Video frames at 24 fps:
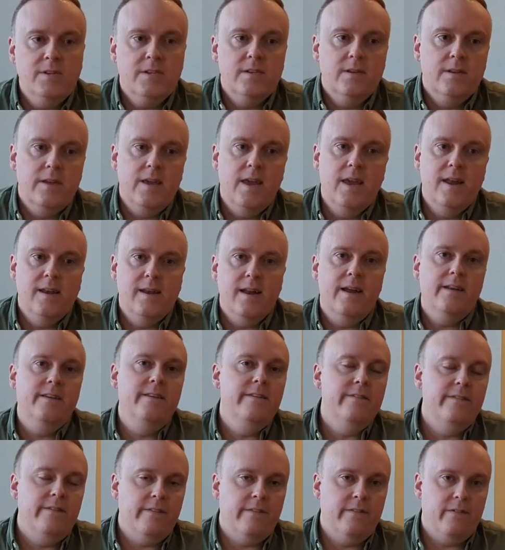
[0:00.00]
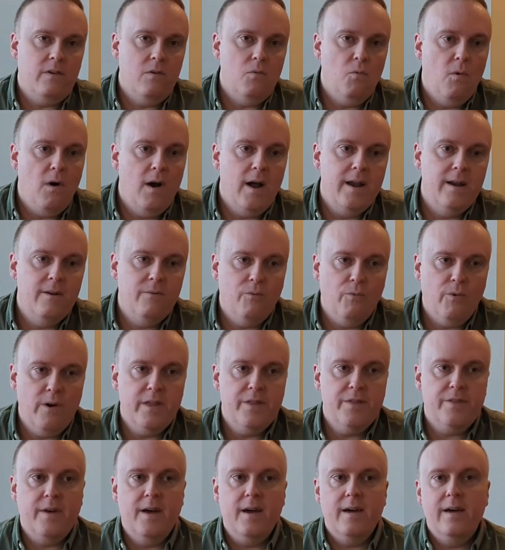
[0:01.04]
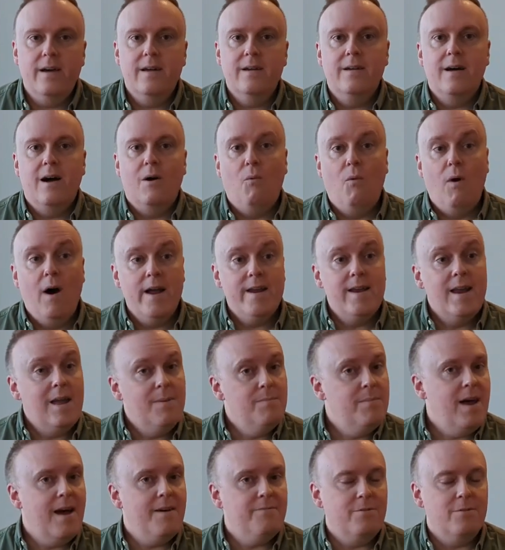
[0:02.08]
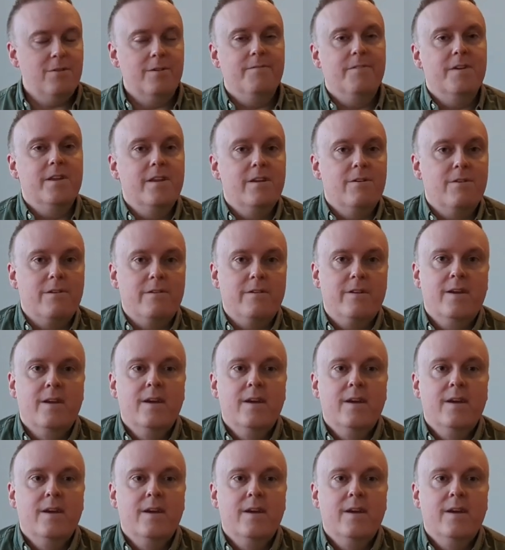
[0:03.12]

in 1961 with a wine named after the vineyard